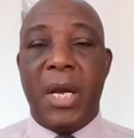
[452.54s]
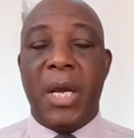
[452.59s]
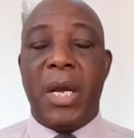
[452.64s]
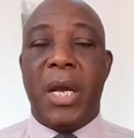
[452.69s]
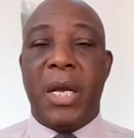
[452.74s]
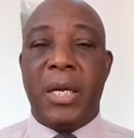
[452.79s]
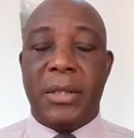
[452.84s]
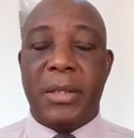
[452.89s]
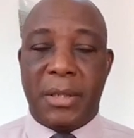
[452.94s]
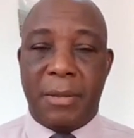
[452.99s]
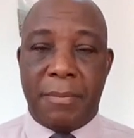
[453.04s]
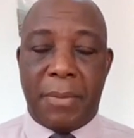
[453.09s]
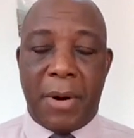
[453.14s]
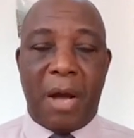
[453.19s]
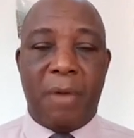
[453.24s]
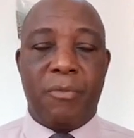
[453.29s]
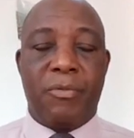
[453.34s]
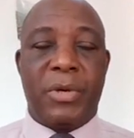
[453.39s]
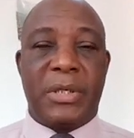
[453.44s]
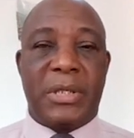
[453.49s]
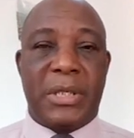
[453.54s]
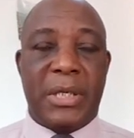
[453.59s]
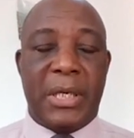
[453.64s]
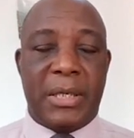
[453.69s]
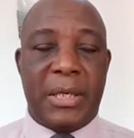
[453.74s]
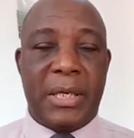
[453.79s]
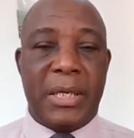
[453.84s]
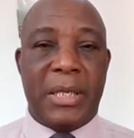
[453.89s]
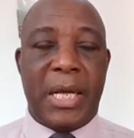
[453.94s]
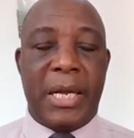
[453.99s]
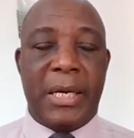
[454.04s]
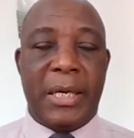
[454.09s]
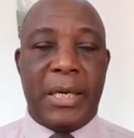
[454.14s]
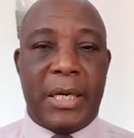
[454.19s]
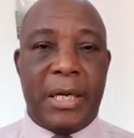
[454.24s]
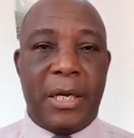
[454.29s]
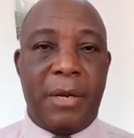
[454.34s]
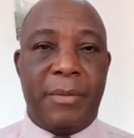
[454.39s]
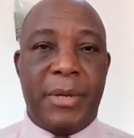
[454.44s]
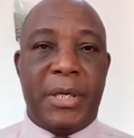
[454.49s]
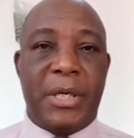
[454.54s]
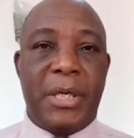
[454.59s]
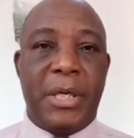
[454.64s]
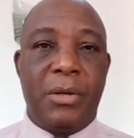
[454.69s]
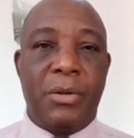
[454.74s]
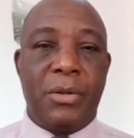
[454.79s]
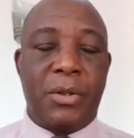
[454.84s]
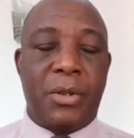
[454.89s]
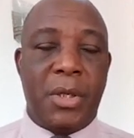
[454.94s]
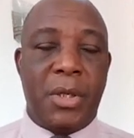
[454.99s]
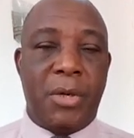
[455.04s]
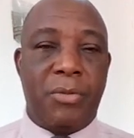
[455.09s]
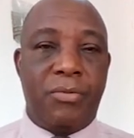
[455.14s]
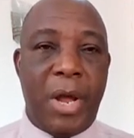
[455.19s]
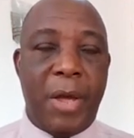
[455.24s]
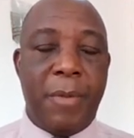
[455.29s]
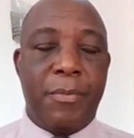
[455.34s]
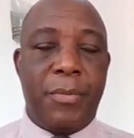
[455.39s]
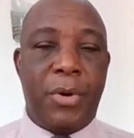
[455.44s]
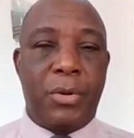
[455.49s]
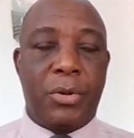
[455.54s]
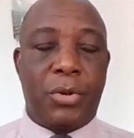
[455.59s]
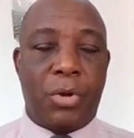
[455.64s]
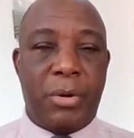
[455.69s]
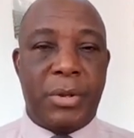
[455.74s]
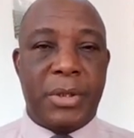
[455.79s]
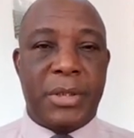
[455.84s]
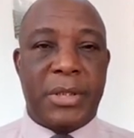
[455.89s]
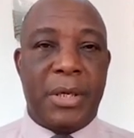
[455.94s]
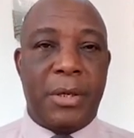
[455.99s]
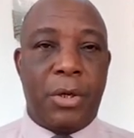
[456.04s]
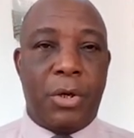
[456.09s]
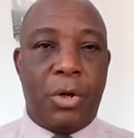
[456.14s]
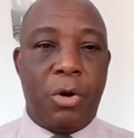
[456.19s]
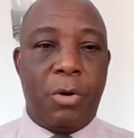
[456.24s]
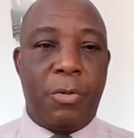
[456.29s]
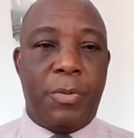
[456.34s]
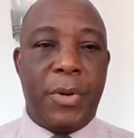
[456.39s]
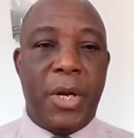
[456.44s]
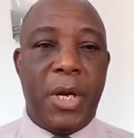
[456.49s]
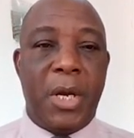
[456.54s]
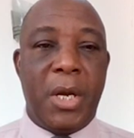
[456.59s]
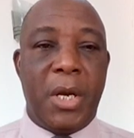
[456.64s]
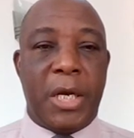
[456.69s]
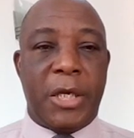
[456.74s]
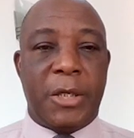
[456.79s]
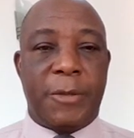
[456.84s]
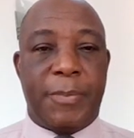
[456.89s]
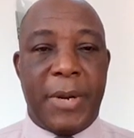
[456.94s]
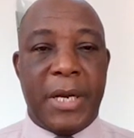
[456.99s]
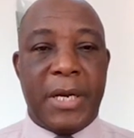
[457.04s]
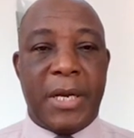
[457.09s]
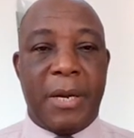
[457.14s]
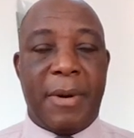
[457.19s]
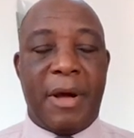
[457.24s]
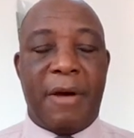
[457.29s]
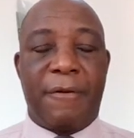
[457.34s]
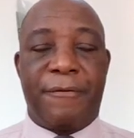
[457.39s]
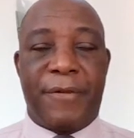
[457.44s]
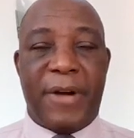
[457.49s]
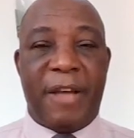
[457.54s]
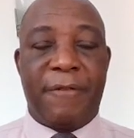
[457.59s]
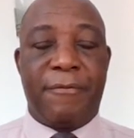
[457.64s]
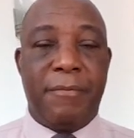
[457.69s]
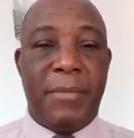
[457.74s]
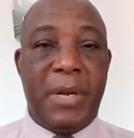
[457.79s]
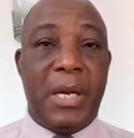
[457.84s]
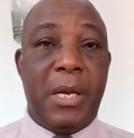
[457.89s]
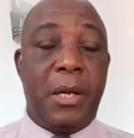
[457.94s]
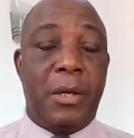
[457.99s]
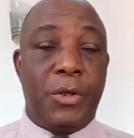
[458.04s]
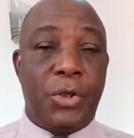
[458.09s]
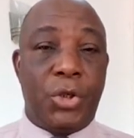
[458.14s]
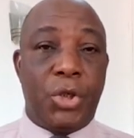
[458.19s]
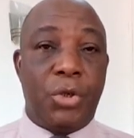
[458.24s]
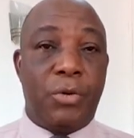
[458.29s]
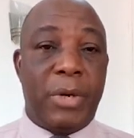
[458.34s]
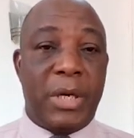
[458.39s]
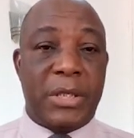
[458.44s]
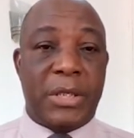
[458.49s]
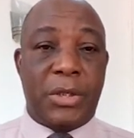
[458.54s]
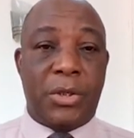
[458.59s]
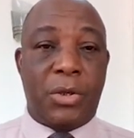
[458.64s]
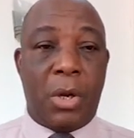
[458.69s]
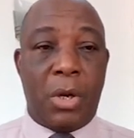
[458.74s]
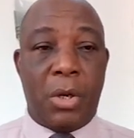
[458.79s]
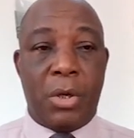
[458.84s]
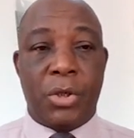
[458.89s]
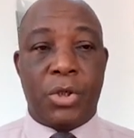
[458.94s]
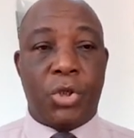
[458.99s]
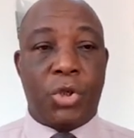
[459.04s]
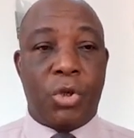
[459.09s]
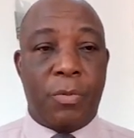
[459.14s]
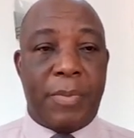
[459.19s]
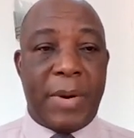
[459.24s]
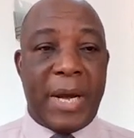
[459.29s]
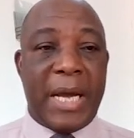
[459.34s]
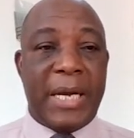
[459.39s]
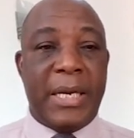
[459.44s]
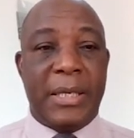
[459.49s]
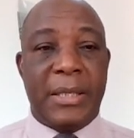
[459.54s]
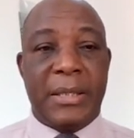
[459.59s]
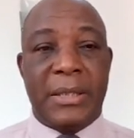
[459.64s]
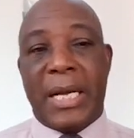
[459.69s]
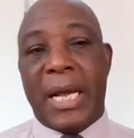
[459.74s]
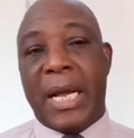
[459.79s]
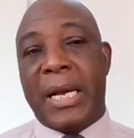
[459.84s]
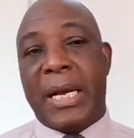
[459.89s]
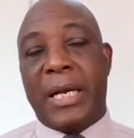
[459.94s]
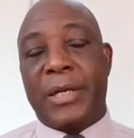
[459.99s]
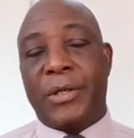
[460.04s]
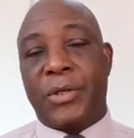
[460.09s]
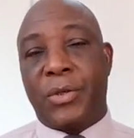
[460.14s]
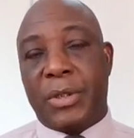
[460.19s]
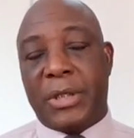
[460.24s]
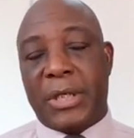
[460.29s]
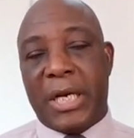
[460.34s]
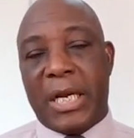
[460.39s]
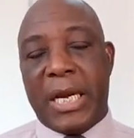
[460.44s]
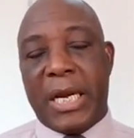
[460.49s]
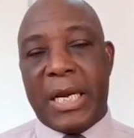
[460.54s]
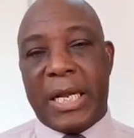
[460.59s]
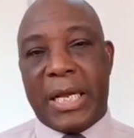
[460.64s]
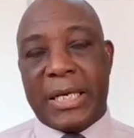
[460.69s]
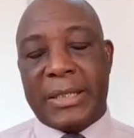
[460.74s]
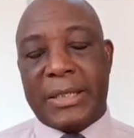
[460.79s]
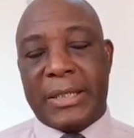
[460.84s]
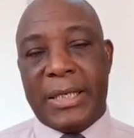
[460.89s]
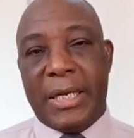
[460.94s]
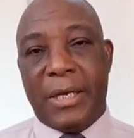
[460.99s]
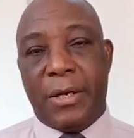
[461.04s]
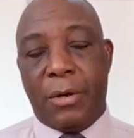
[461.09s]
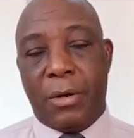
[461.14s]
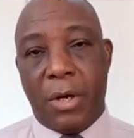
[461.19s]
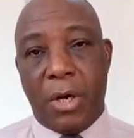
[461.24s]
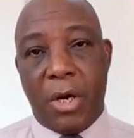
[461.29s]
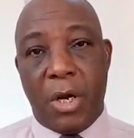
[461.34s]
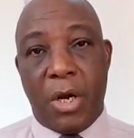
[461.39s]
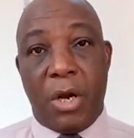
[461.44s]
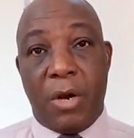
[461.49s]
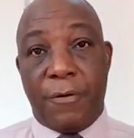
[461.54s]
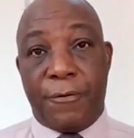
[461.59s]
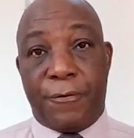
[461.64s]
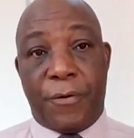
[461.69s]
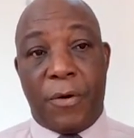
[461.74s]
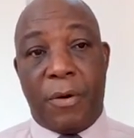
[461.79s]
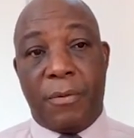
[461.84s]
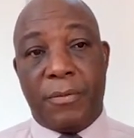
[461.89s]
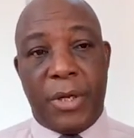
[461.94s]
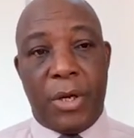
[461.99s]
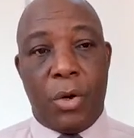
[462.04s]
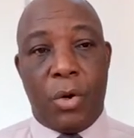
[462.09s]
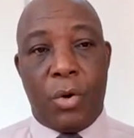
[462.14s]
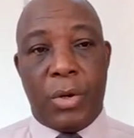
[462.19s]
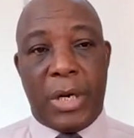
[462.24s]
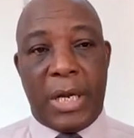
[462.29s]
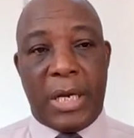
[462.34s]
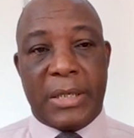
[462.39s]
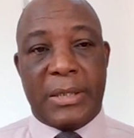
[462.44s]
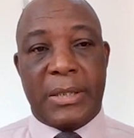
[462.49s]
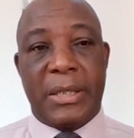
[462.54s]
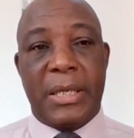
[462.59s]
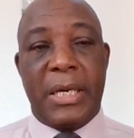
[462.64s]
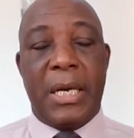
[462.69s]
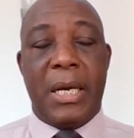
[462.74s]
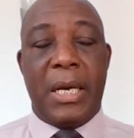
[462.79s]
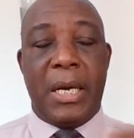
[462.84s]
In Zimbabwe, still in the economic news, the Rainbow Tourism Group is paying about $5 million to buy the Nyanga's Hotel and Casino from the owners.